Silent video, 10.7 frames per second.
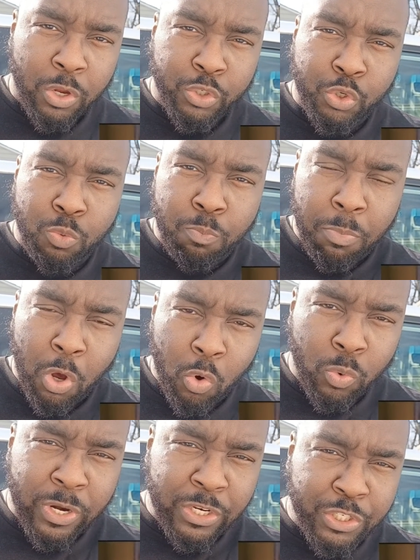to
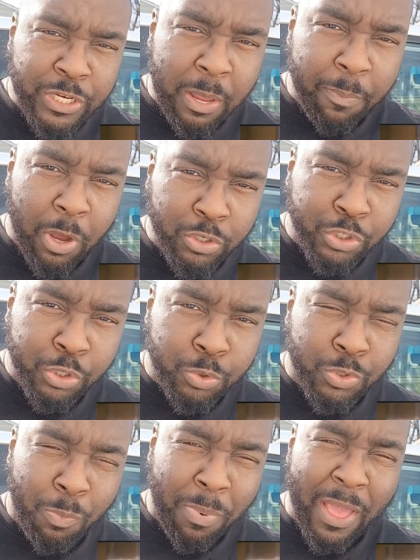mold and shape our
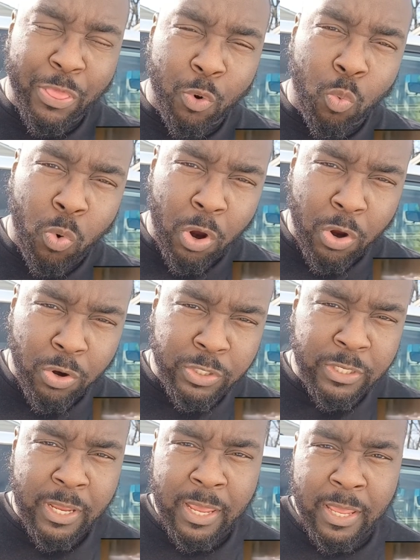children by the words